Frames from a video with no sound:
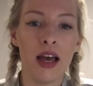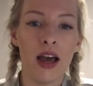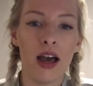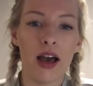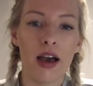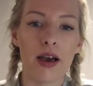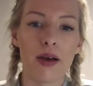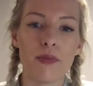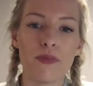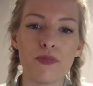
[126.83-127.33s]

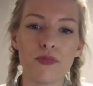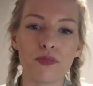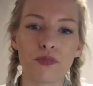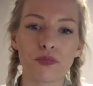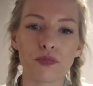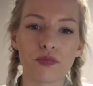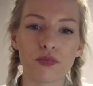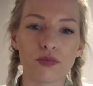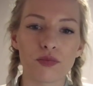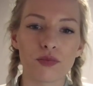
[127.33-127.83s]
And
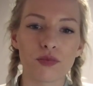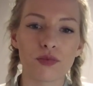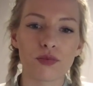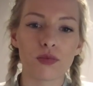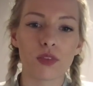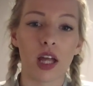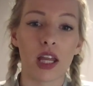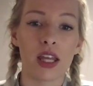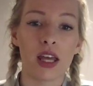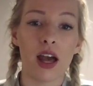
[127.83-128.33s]

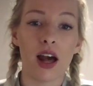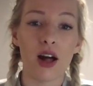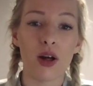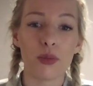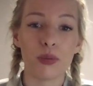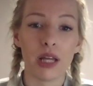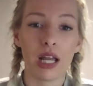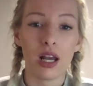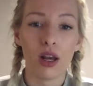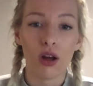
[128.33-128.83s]
he helped
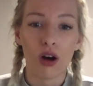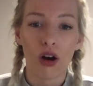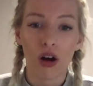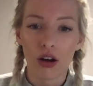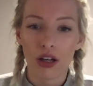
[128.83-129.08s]
me a lot.